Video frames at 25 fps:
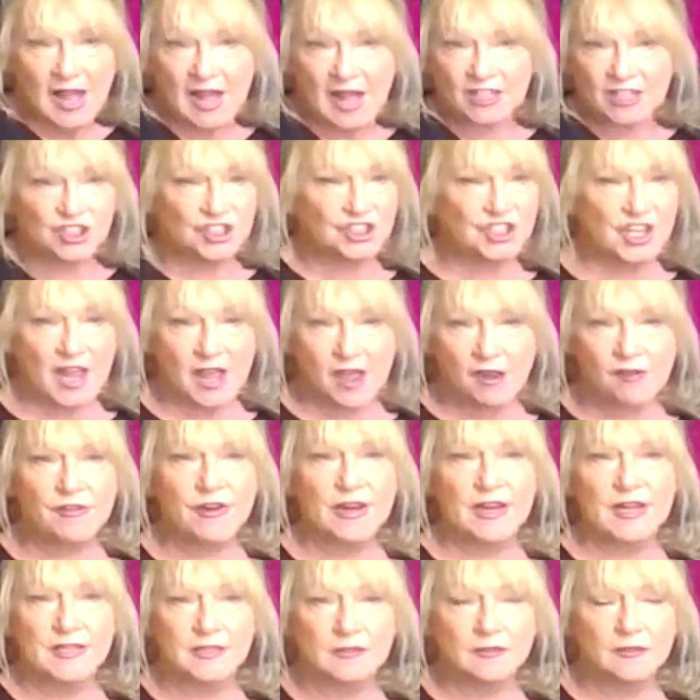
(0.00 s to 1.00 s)
share
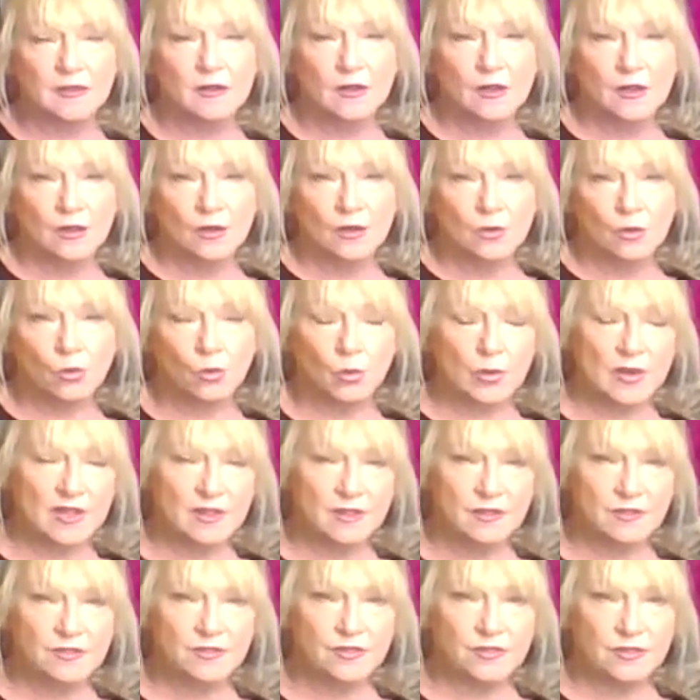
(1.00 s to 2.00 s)
it
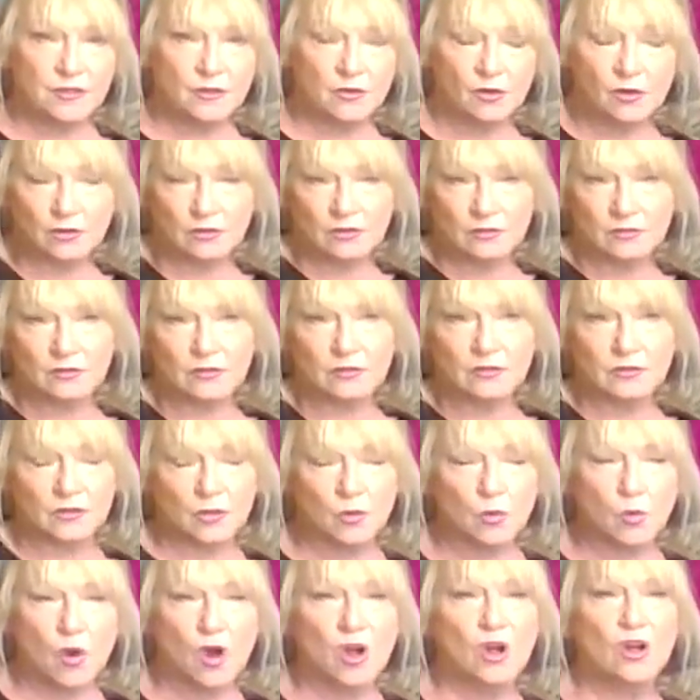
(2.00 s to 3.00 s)
with the
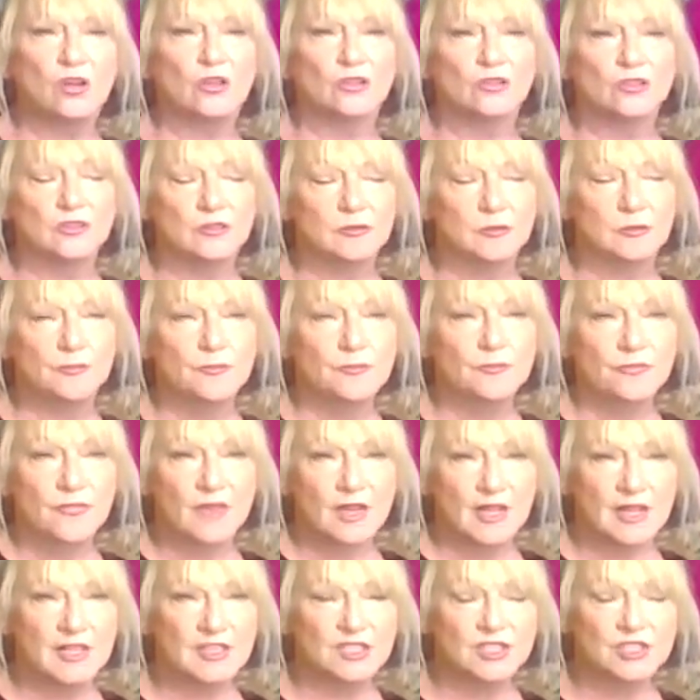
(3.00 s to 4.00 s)
world.
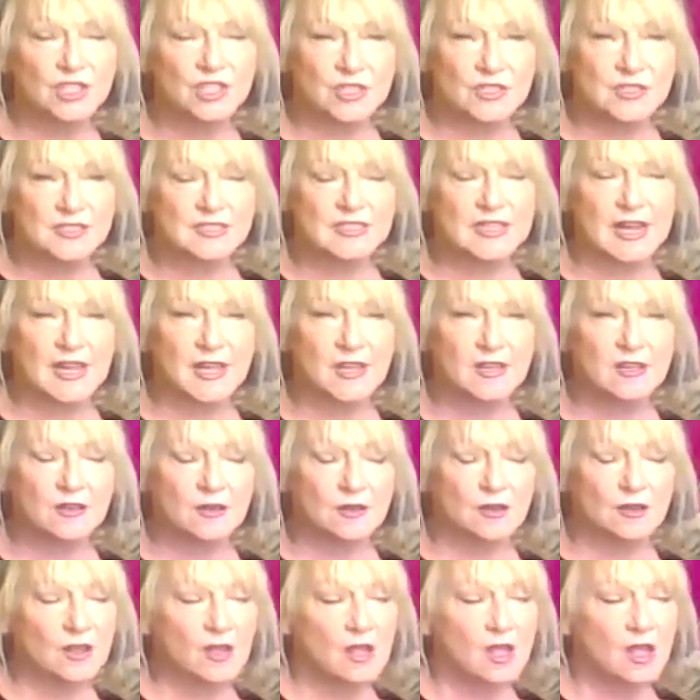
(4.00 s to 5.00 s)
It does take
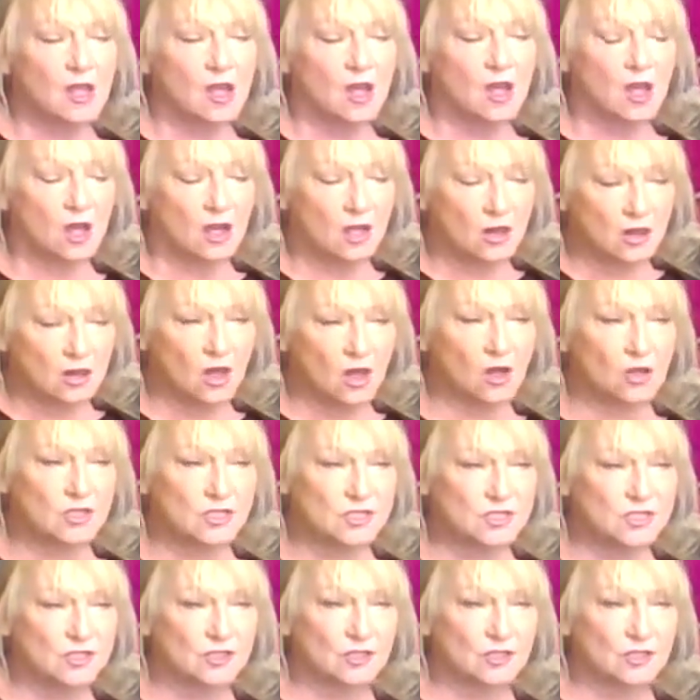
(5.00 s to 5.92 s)
a lot